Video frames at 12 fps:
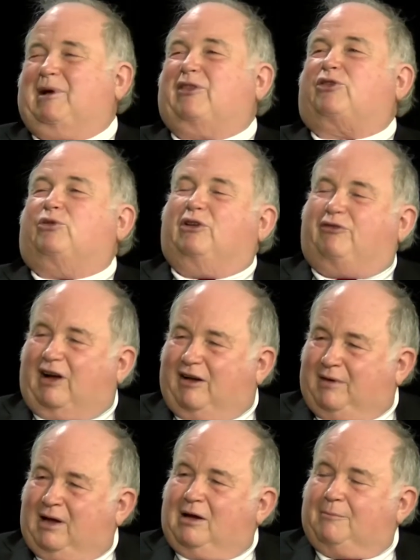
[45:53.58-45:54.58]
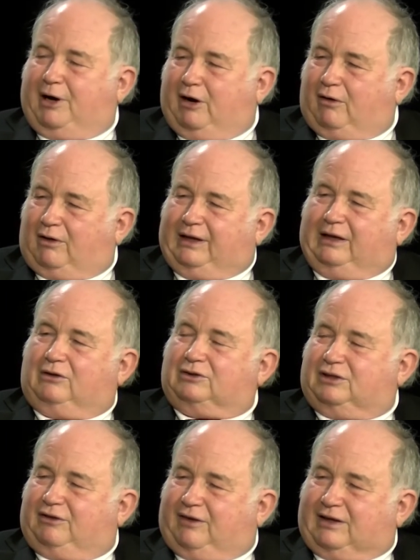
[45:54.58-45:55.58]
about 35 paralegals
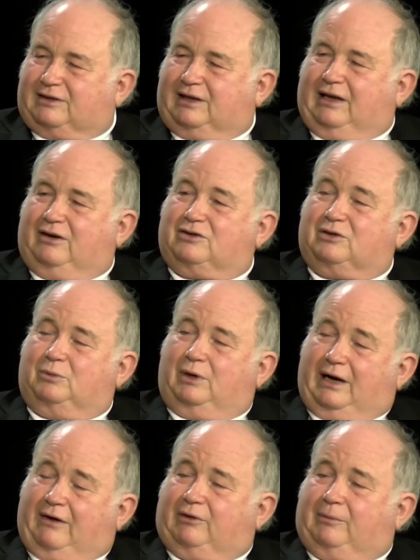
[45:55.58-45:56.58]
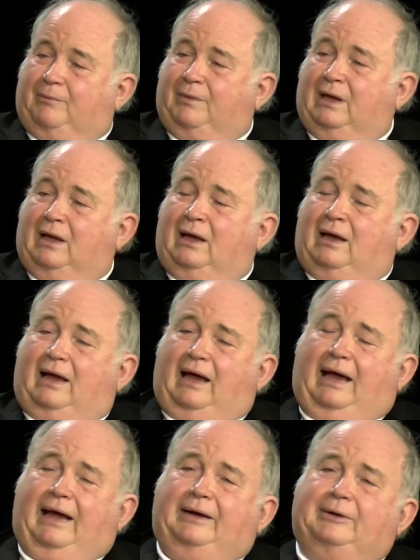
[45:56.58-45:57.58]
and investigators and whatever.
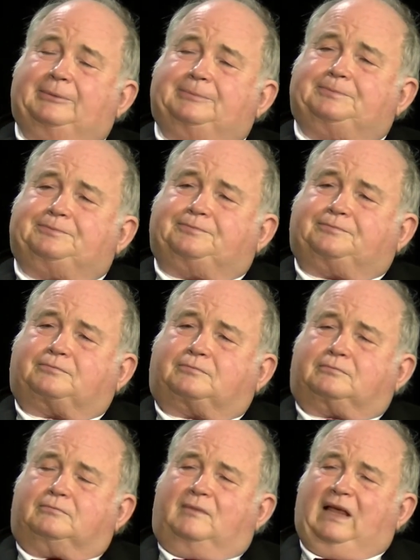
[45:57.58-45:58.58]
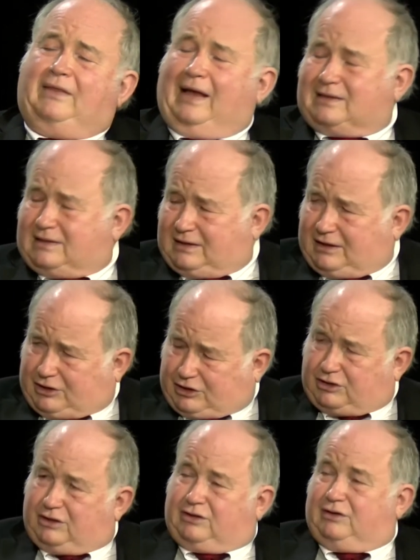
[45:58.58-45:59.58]
And that's in
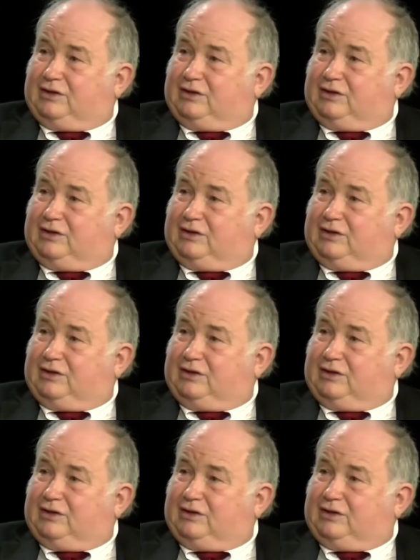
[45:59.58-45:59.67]
addition to the